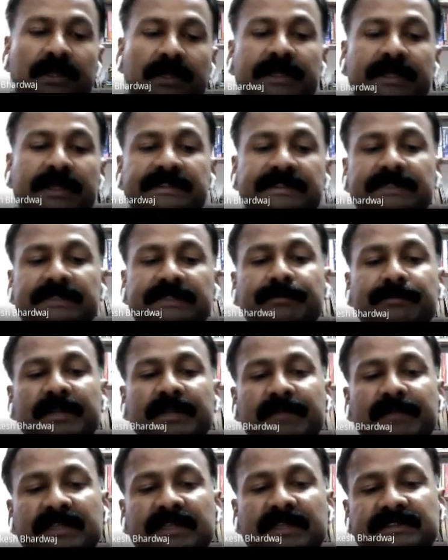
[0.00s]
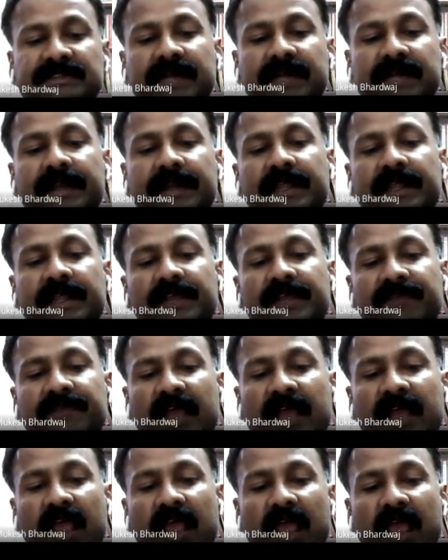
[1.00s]
It simply means that if
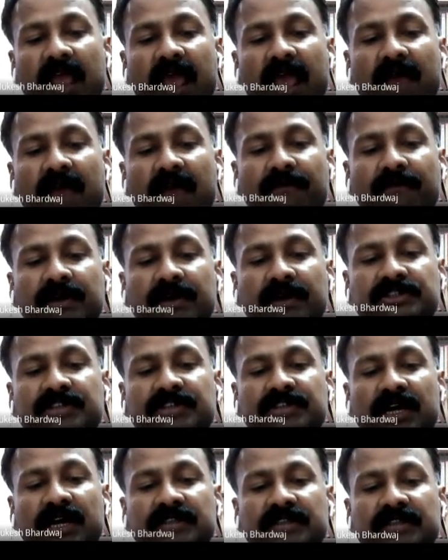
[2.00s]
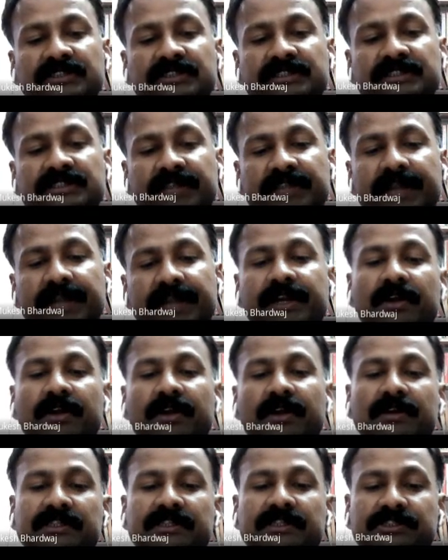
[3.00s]
ever charge is created
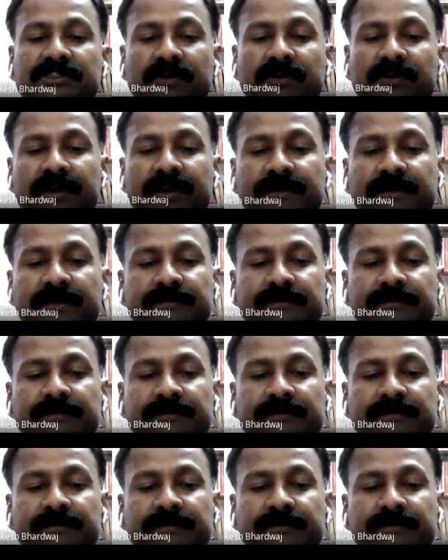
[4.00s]
or destroyed,